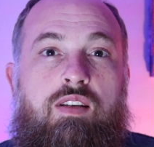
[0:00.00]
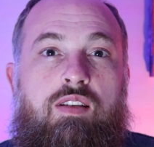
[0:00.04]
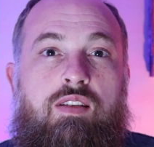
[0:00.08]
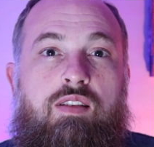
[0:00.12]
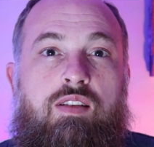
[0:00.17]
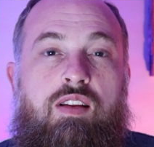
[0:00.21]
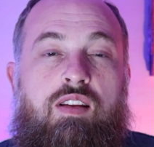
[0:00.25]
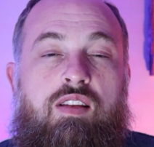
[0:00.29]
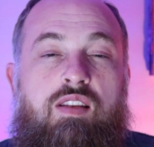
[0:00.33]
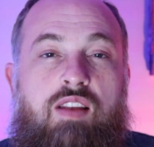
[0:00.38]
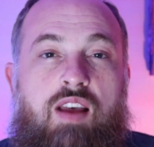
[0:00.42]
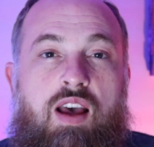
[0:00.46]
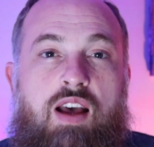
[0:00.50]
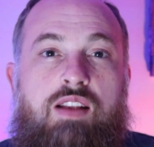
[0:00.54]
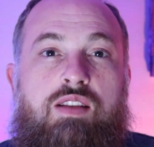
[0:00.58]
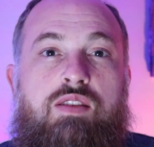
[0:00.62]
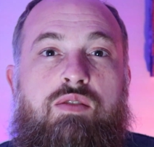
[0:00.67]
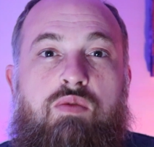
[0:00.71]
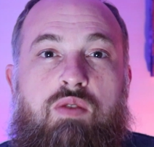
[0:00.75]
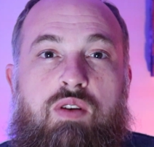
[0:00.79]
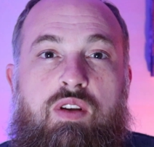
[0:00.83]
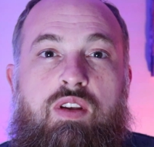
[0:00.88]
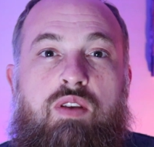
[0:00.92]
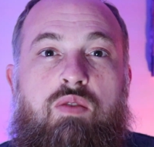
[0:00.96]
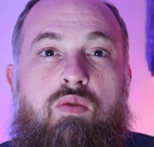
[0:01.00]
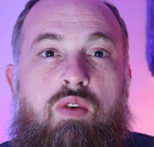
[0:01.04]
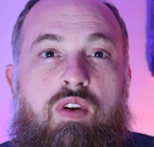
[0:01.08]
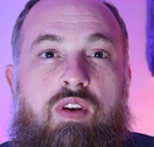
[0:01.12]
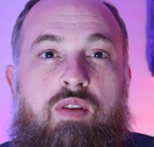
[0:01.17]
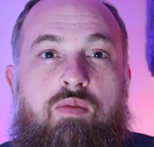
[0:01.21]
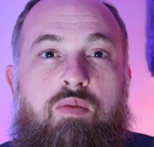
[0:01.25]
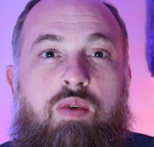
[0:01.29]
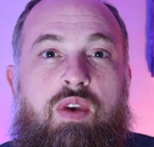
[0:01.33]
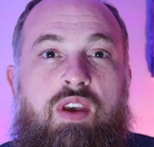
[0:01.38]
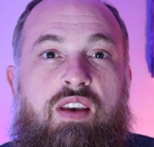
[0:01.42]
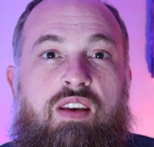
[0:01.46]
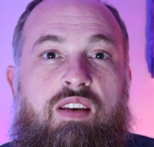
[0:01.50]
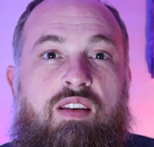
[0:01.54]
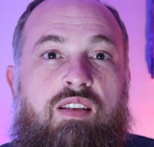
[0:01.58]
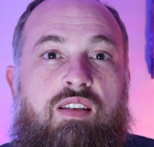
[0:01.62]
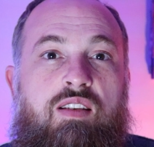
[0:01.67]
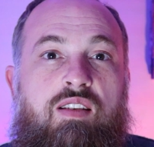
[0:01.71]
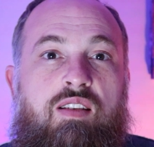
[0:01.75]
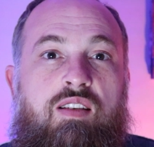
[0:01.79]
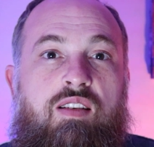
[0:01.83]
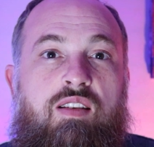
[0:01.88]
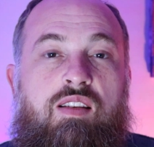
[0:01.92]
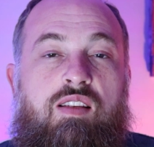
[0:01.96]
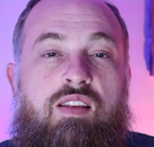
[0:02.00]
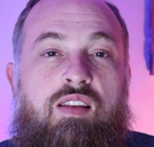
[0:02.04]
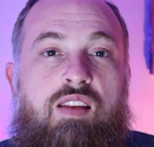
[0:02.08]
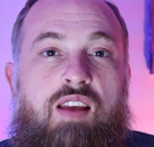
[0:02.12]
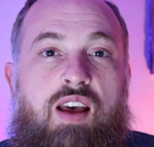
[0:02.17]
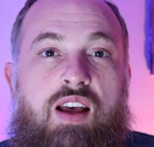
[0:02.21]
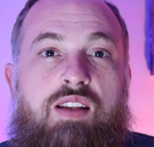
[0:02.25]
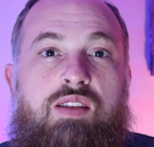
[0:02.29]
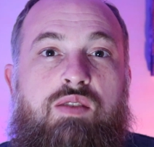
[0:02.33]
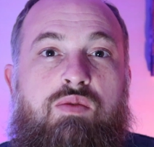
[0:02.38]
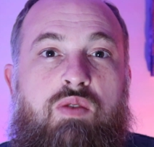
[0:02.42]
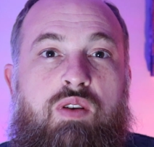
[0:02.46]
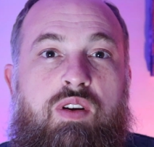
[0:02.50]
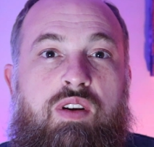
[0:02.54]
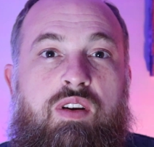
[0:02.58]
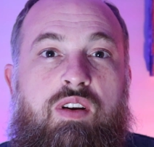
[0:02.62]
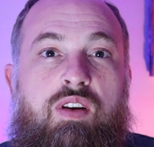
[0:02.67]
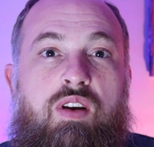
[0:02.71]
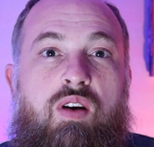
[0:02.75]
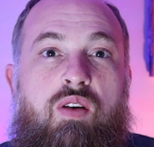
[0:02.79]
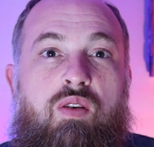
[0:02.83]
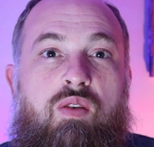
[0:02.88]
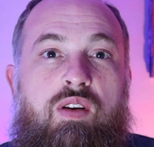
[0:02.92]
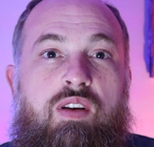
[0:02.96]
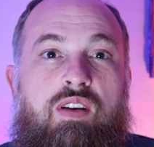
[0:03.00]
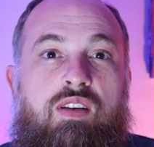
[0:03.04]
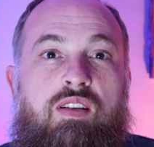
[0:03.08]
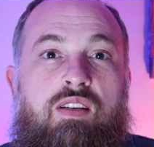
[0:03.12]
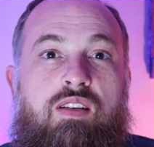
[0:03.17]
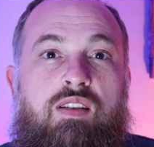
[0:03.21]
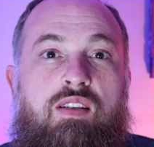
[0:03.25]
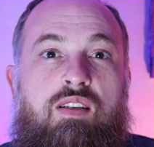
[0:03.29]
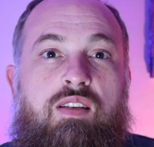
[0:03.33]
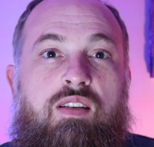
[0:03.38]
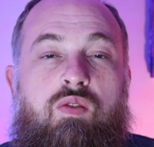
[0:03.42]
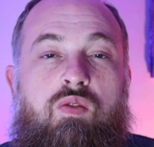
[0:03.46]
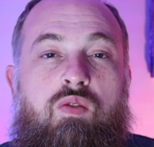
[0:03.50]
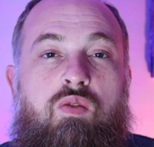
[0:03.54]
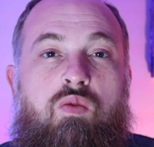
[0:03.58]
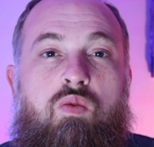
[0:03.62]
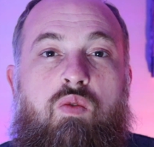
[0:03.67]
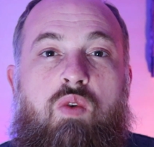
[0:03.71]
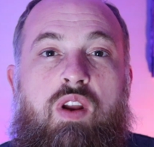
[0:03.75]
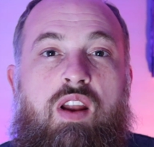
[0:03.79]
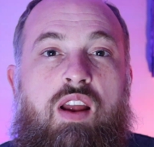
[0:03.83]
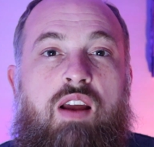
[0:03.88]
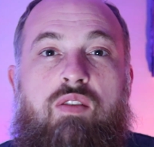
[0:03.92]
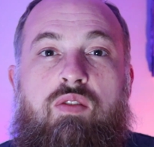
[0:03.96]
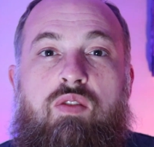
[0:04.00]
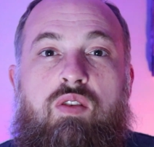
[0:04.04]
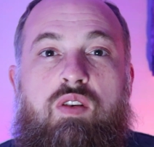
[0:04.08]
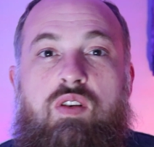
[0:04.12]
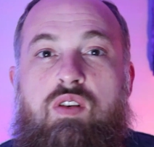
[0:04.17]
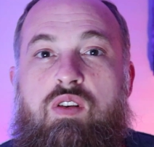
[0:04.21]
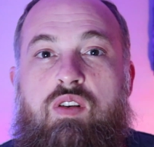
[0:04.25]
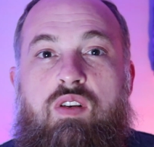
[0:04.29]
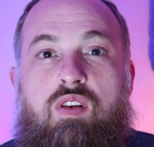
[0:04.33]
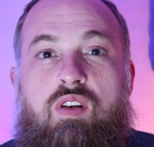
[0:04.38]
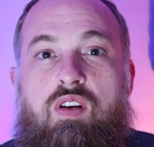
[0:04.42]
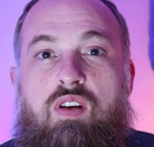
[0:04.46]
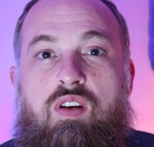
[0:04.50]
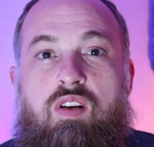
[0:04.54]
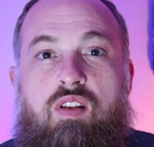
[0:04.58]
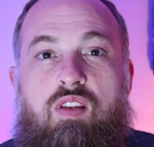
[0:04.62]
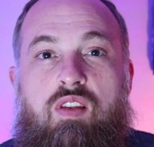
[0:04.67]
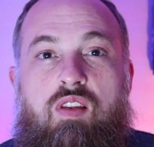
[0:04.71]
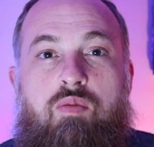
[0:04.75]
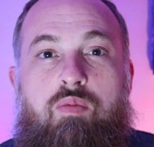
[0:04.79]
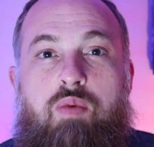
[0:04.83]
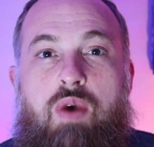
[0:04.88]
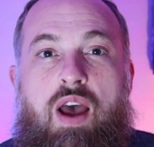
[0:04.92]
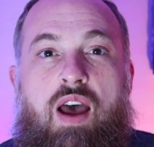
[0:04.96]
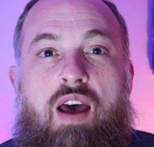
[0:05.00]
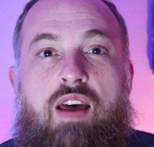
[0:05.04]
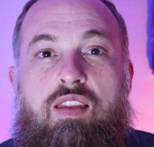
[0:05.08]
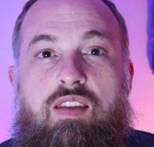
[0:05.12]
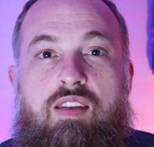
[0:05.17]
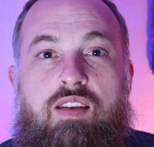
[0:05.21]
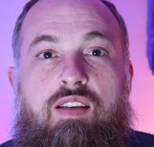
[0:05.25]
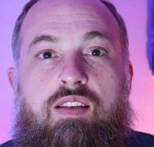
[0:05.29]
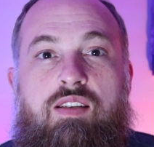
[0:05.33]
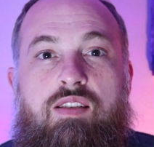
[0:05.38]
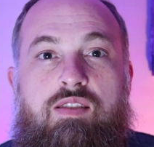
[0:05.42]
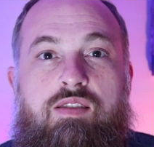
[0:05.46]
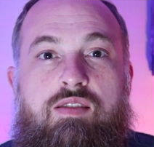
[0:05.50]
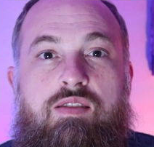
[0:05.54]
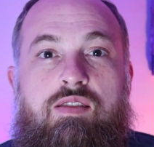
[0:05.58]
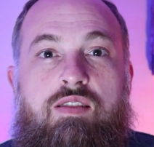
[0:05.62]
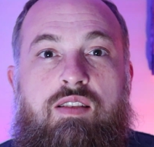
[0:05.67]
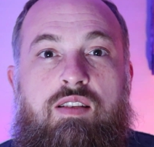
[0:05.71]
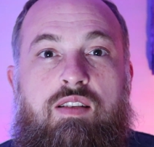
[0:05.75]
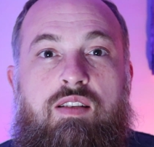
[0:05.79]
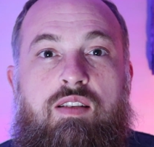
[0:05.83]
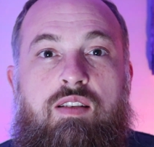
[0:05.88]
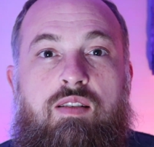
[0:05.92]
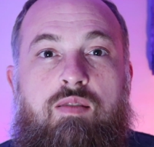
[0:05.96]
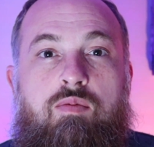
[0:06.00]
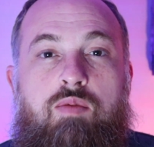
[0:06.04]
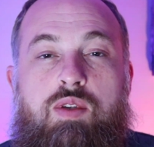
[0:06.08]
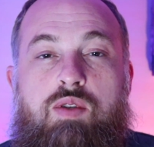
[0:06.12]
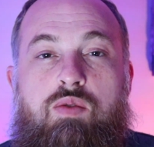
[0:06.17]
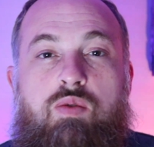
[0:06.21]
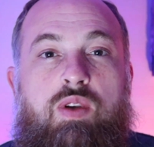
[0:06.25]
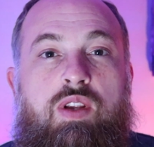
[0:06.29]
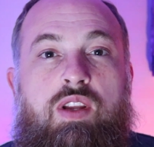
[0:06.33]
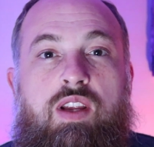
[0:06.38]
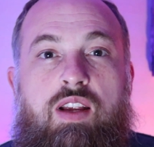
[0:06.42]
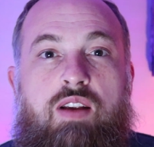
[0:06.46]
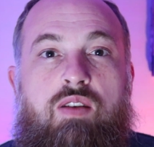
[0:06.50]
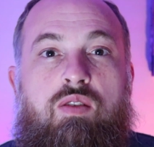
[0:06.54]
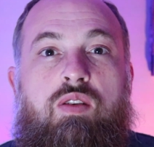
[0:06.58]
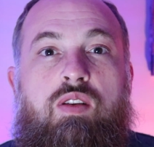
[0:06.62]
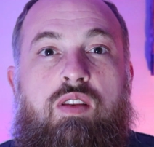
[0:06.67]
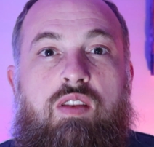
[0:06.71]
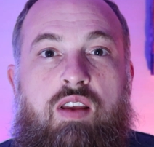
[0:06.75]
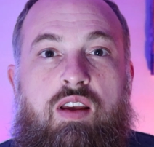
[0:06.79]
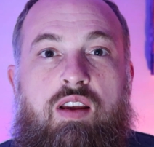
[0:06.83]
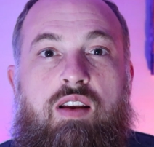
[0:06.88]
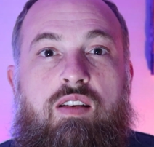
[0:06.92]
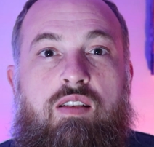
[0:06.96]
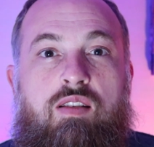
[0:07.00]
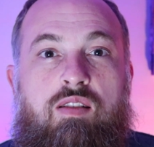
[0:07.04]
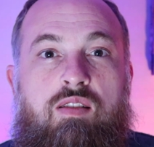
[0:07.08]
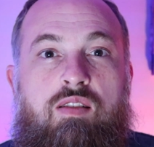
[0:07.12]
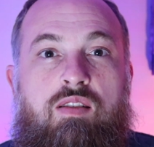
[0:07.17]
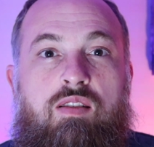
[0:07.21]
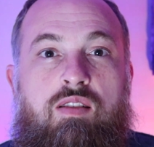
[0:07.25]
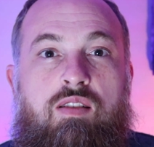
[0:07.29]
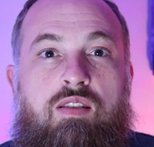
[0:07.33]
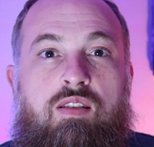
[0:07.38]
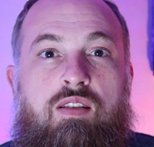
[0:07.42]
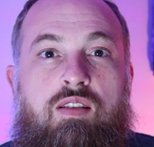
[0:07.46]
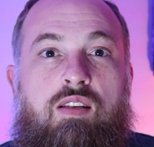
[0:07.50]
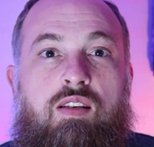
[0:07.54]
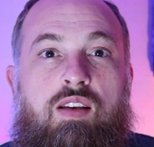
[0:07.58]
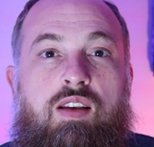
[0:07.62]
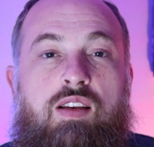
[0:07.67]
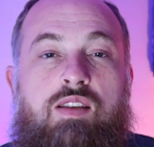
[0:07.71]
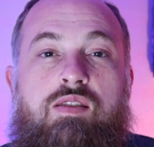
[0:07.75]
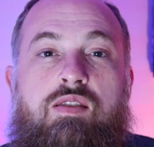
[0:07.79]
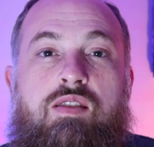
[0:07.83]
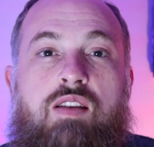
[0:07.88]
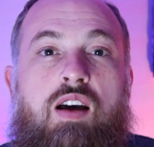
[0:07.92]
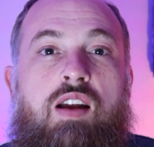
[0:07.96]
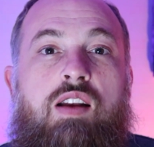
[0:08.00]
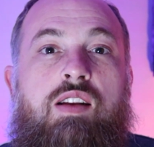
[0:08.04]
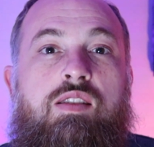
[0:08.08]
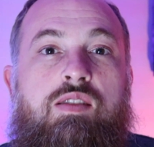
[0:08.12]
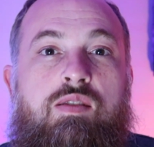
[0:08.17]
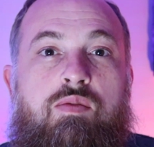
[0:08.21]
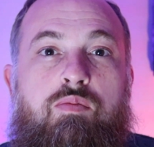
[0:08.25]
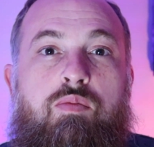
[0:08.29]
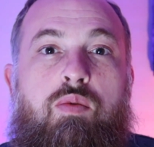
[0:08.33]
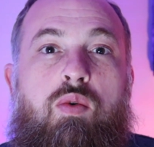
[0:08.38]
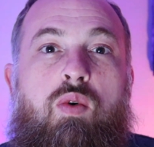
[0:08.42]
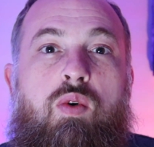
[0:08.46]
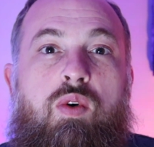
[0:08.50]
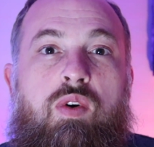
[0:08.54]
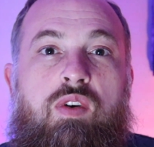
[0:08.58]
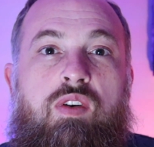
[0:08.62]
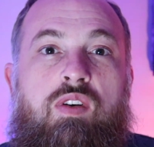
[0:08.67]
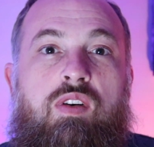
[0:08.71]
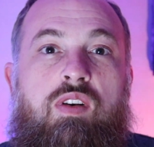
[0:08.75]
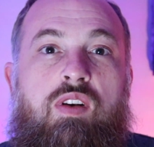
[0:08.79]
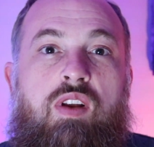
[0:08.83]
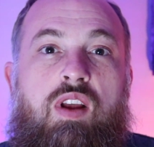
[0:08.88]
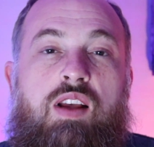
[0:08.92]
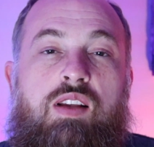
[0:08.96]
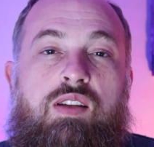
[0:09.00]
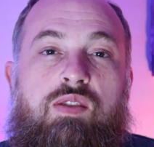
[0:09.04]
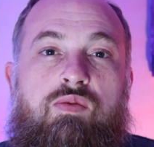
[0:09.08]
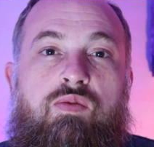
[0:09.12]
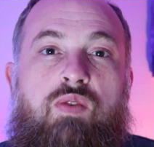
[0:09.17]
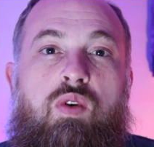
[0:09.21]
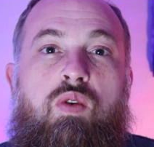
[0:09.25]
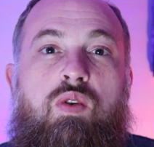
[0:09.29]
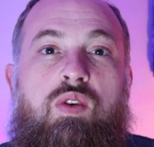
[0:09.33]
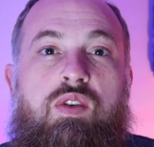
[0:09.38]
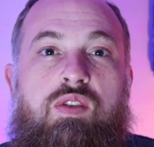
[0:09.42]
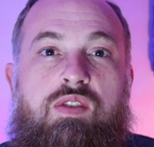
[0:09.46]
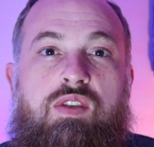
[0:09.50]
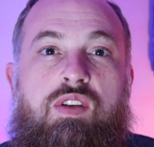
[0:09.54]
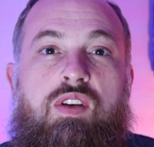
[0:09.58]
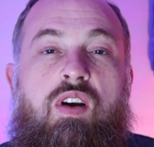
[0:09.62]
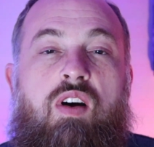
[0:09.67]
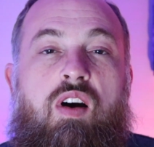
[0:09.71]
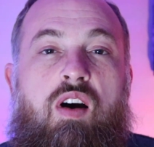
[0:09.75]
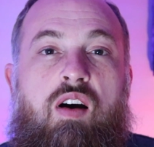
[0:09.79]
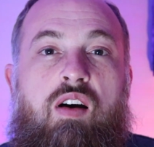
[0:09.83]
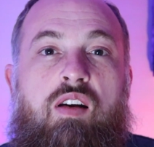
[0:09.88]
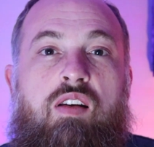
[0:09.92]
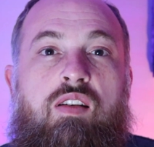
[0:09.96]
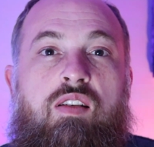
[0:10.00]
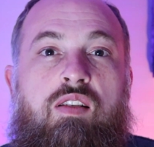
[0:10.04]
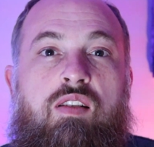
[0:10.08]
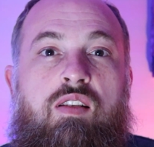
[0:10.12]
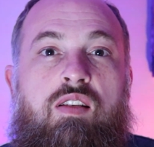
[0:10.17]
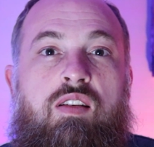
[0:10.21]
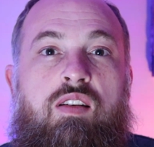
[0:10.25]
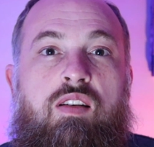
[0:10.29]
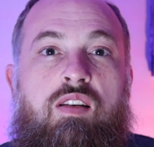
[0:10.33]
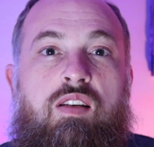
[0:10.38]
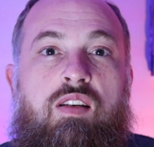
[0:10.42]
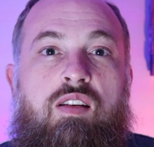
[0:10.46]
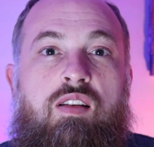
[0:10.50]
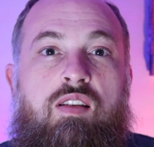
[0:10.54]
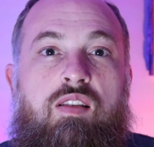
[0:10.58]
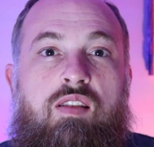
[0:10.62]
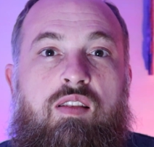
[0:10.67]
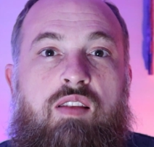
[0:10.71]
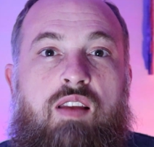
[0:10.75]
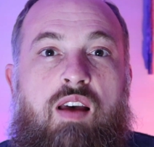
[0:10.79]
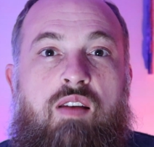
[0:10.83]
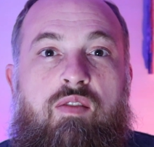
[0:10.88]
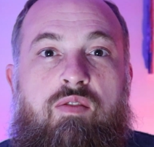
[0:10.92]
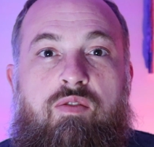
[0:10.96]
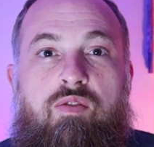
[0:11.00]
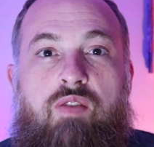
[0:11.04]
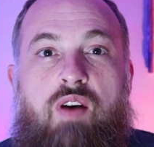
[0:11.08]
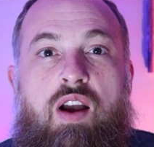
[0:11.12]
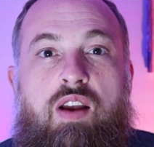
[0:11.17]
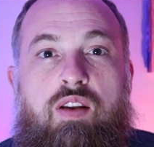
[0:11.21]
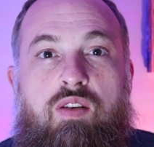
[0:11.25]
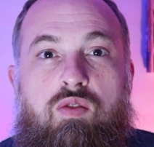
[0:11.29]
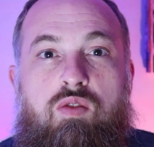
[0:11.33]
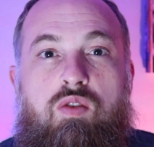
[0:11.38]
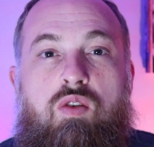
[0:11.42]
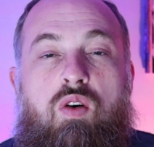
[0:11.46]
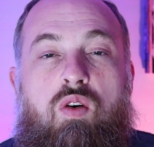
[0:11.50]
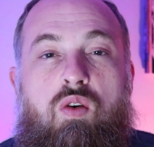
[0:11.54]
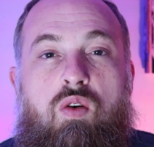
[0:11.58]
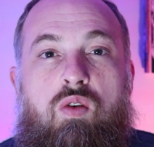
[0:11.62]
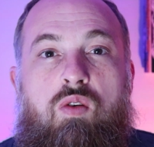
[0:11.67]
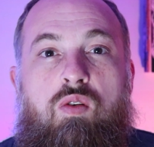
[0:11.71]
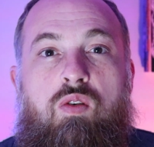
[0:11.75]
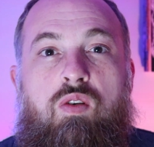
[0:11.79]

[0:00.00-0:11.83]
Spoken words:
that that's what you want to be. That's where you're going. Whatever the path is between here and there is not as important as focusing on that final goal